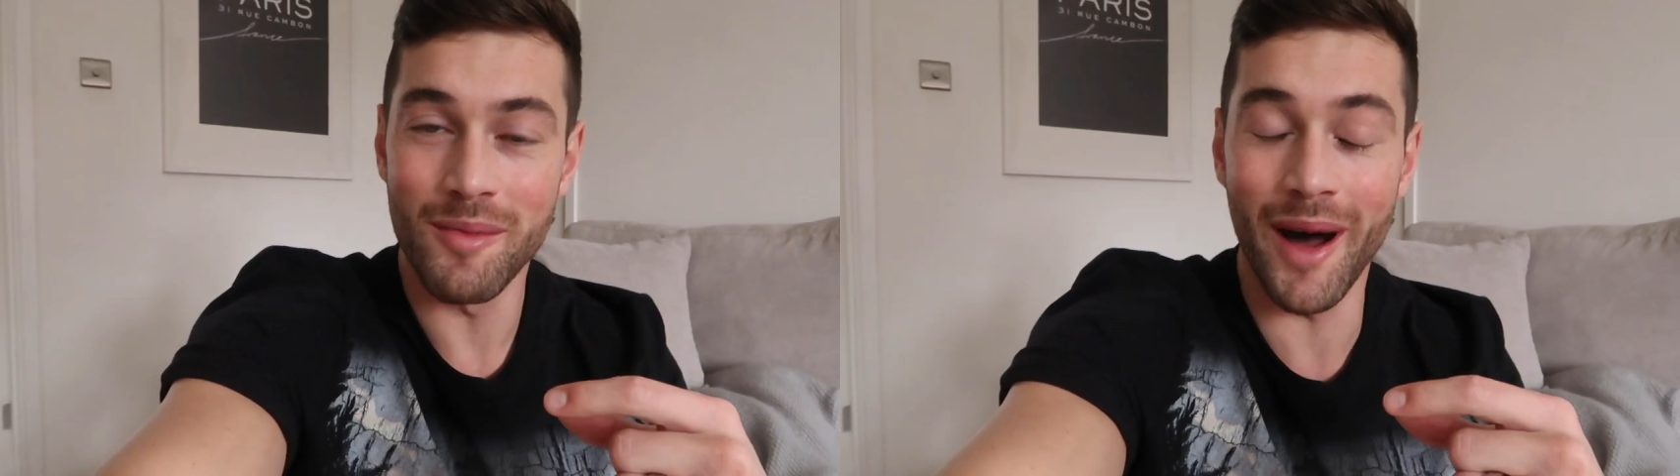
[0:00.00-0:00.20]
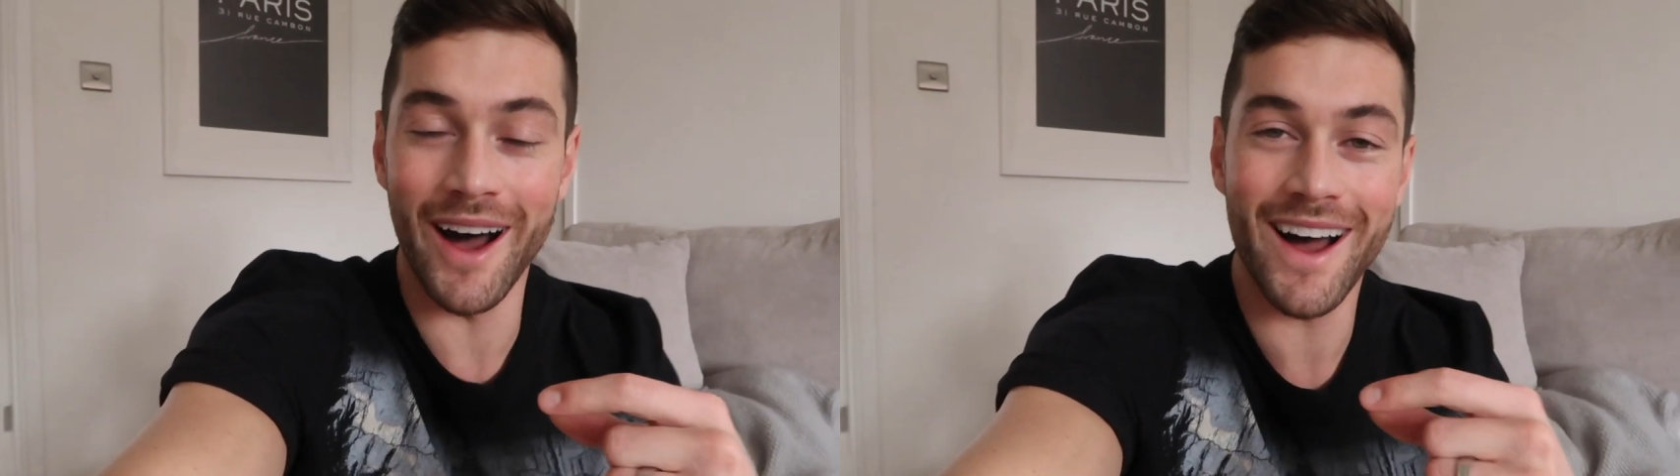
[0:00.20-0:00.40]

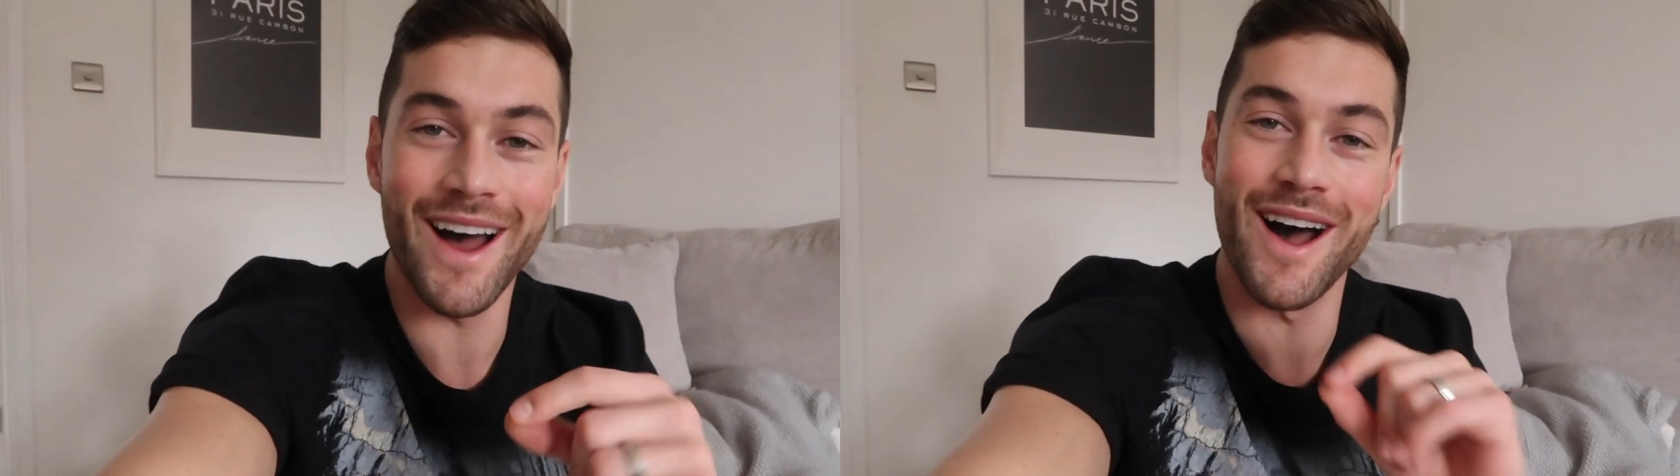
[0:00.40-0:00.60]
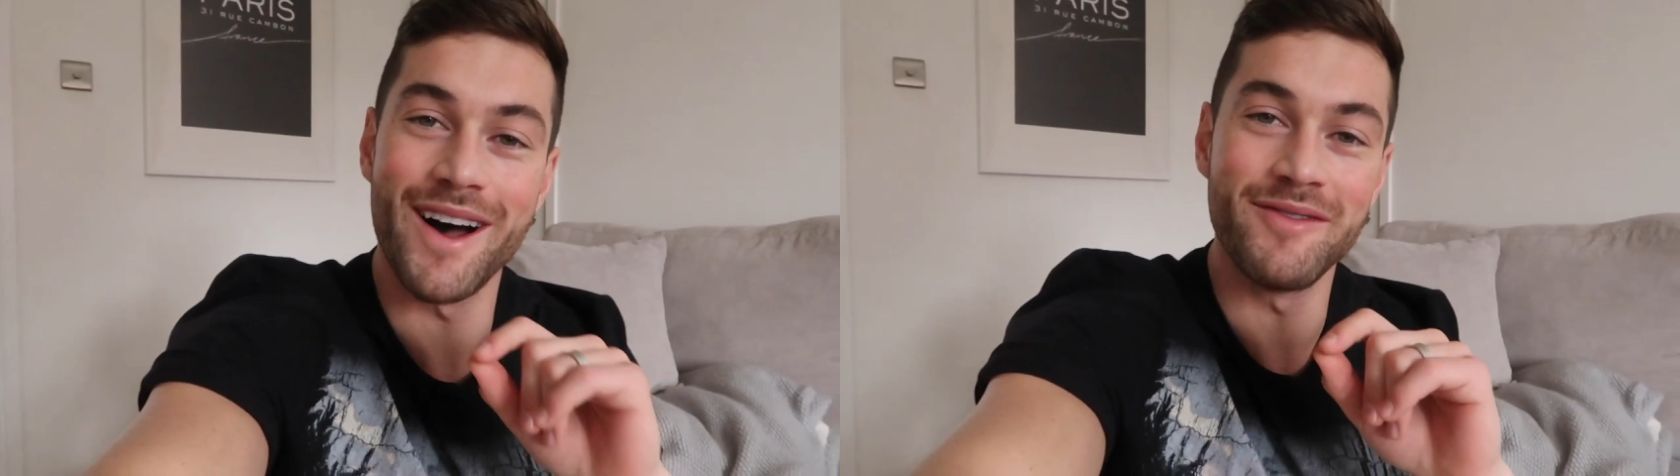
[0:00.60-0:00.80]

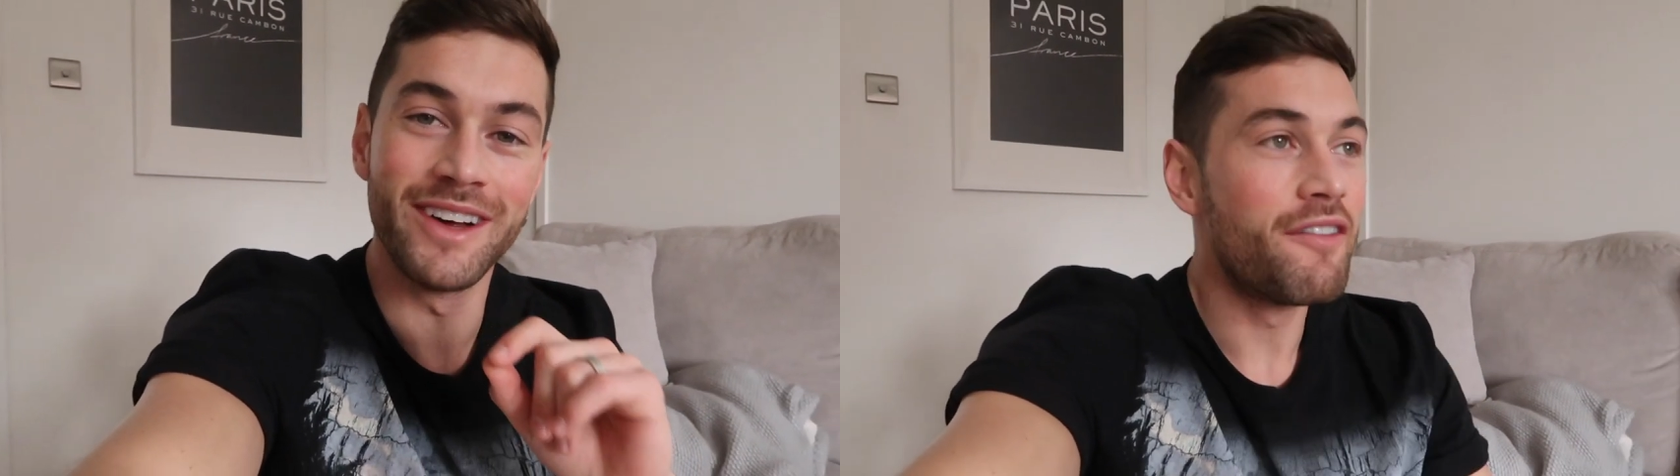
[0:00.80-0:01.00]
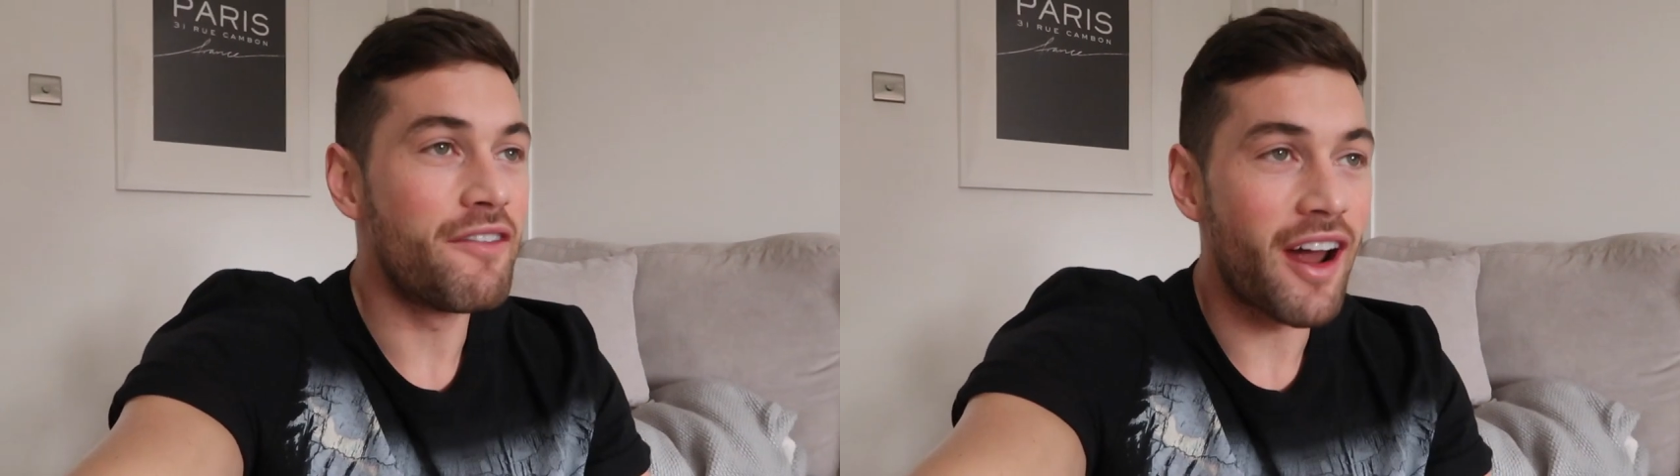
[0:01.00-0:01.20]
but
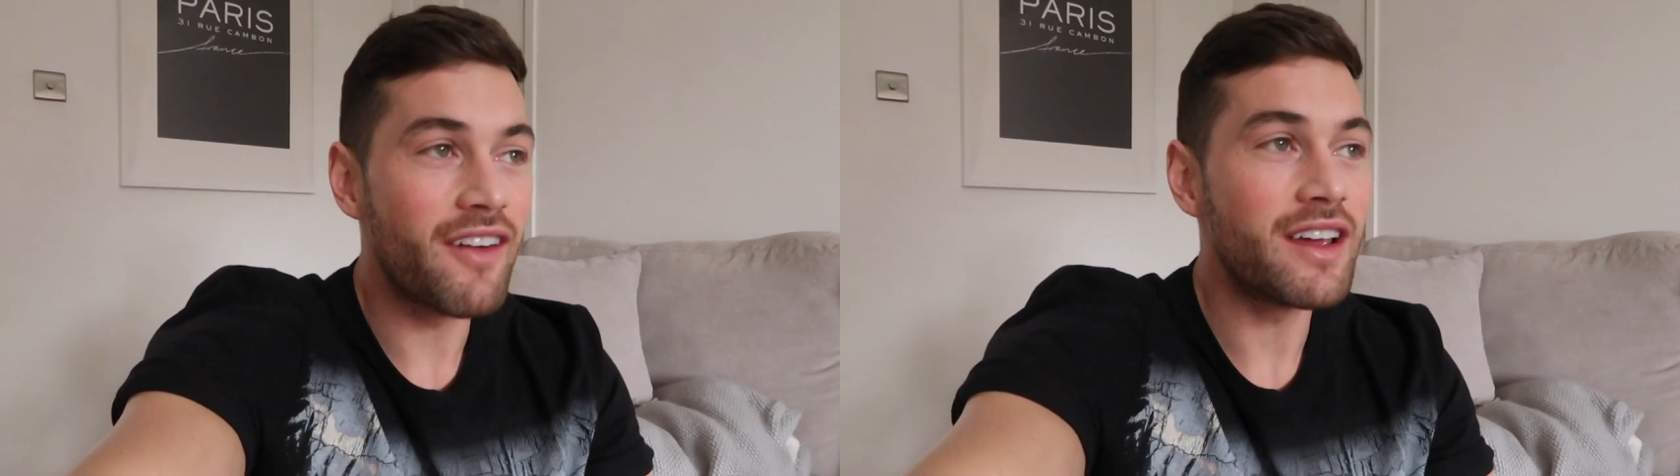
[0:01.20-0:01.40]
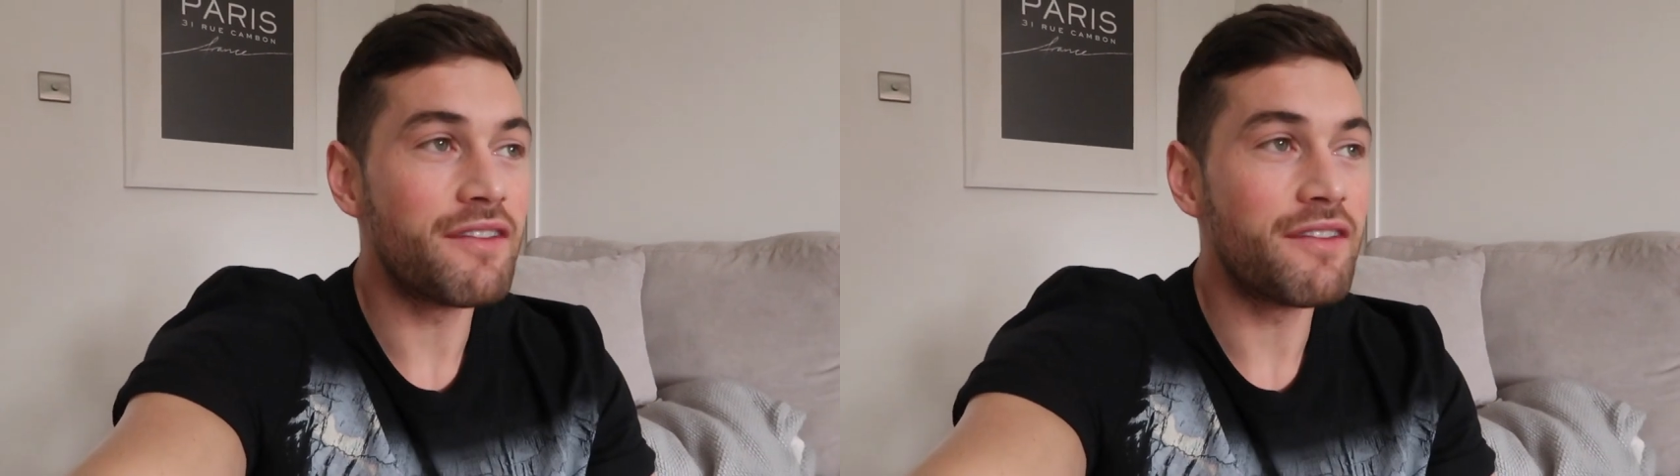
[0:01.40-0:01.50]
very,